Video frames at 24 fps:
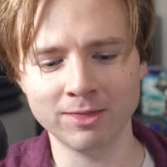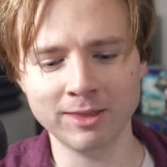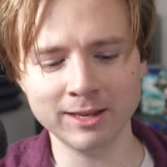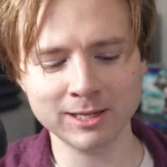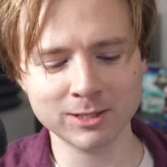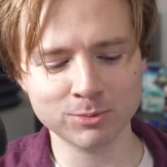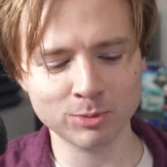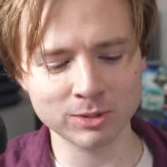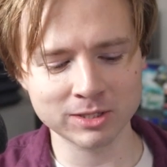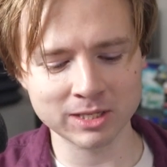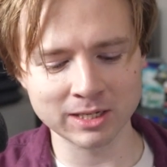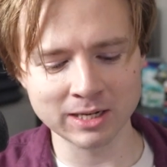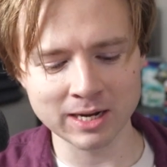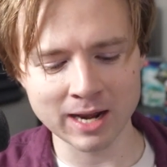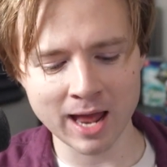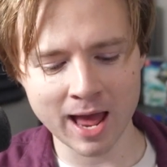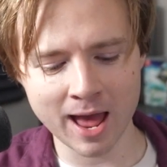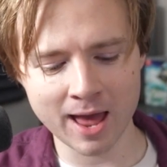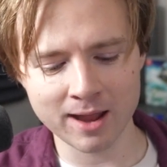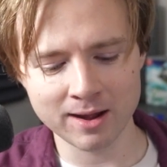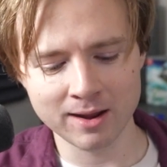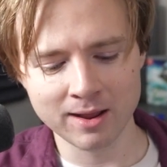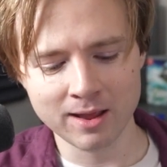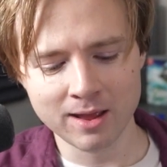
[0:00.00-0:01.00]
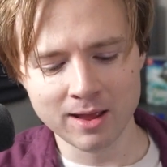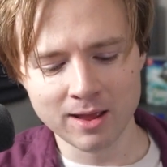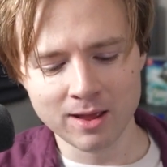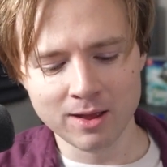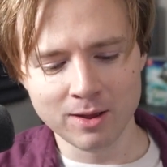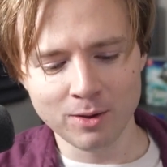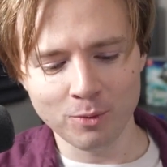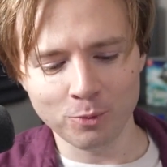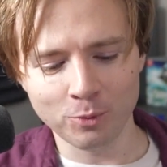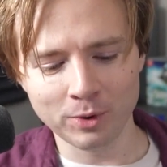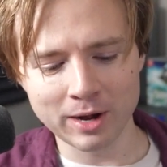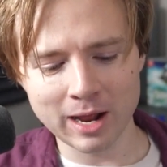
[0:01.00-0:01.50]
This was not
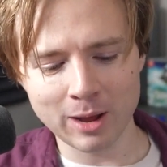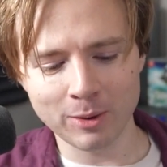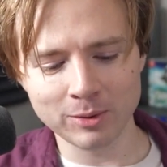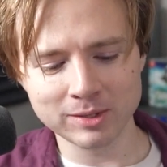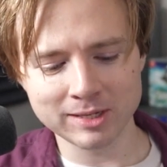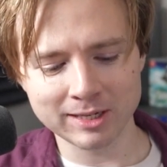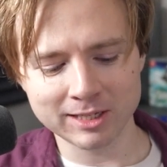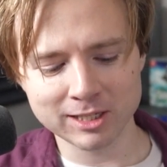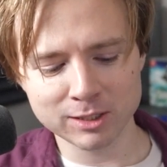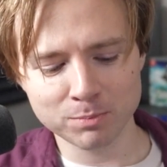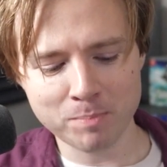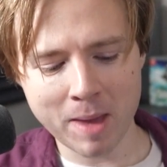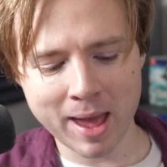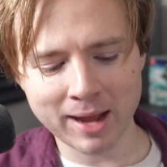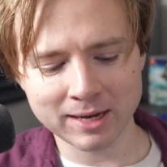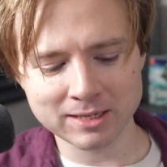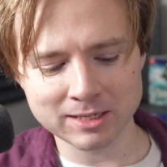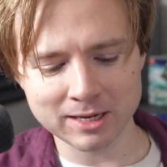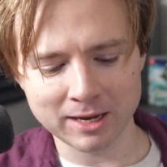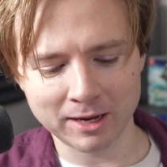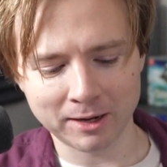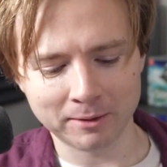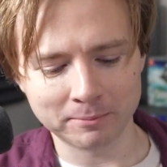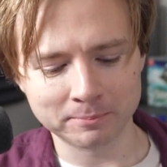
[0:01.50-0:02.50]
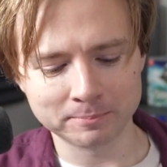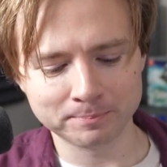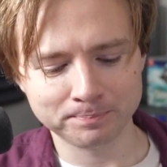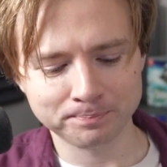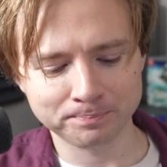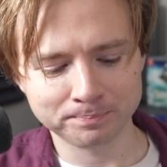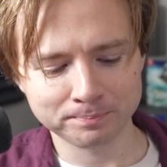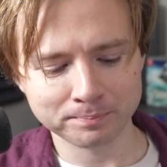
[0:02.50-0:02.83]
what I was expecting.